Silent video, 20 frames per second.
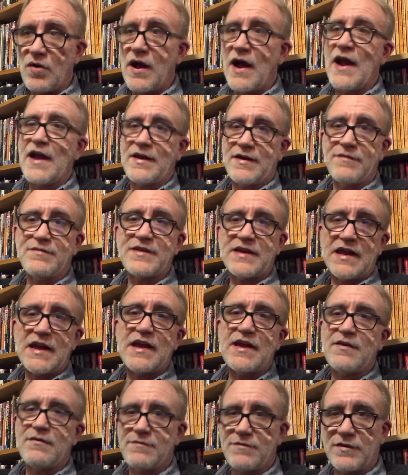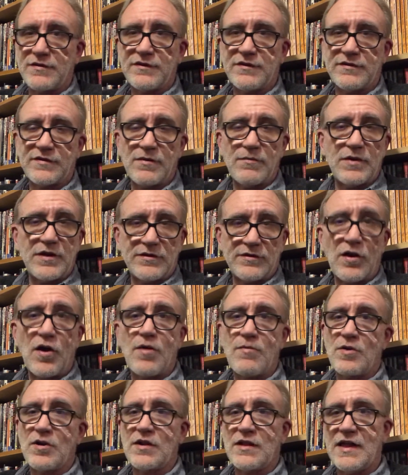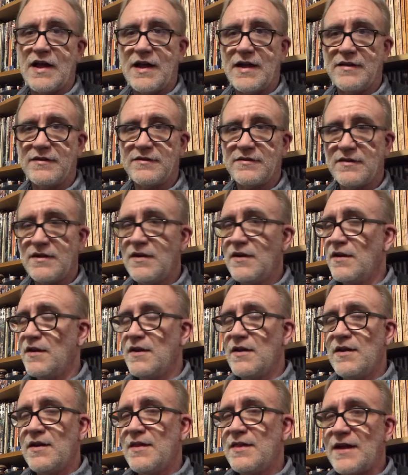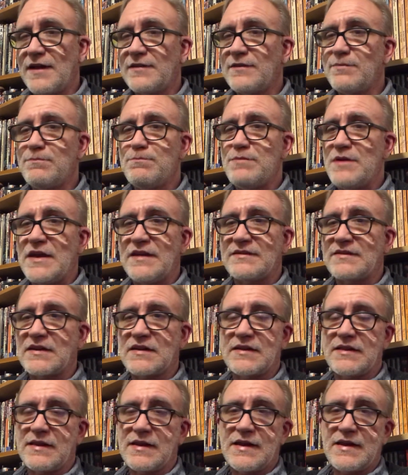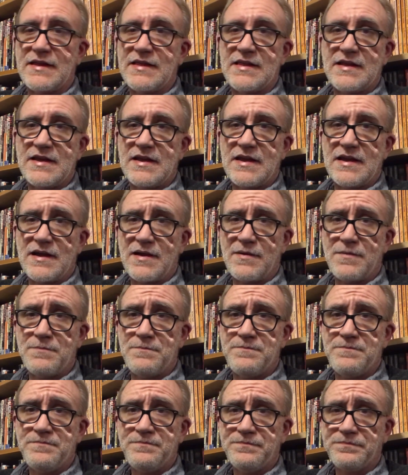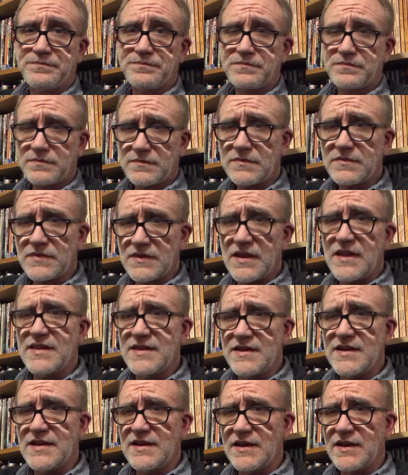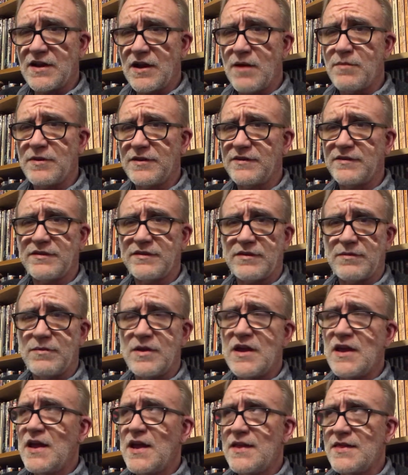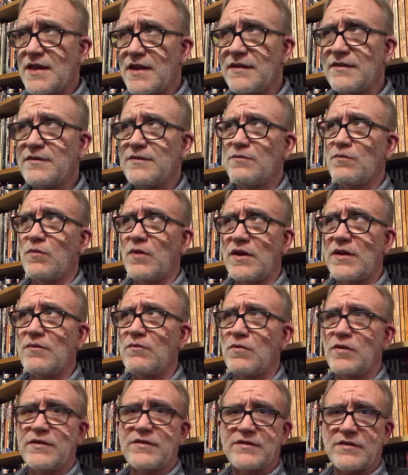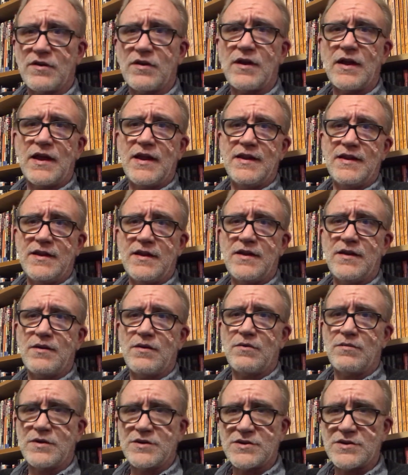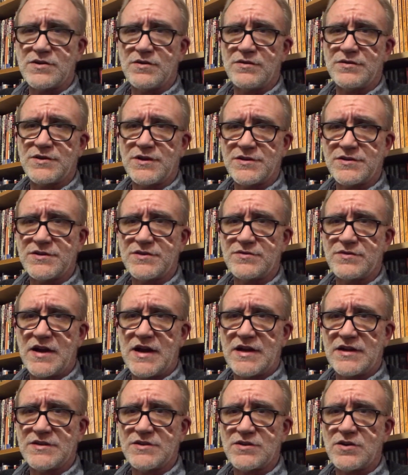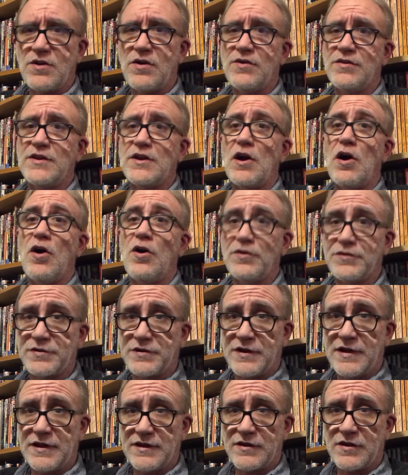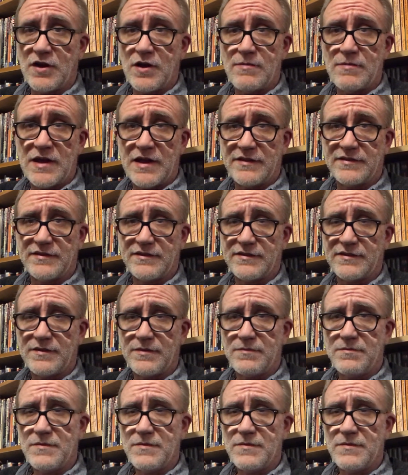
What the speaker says: high enough to hit versus somebody's armor class. That's basically the D&D combat system, and that is what was in the original Dungeons and Dragons called the alternate combat system.